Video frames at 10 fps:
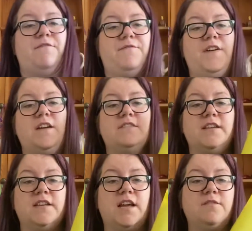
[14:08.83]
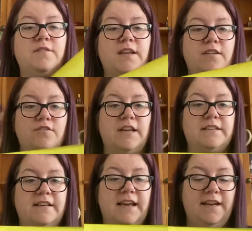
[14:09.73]
first and only
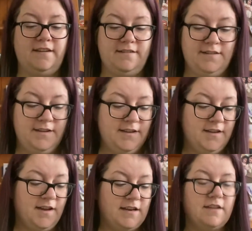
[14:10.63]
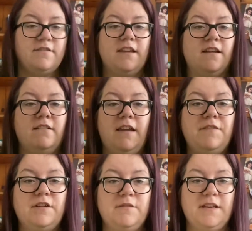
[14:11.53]
chatelaine. I don't think I'll
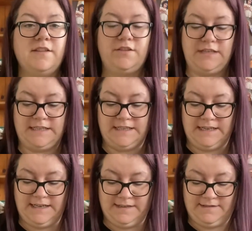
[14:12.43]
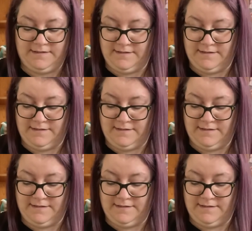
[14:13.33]
ever do another chatelaine.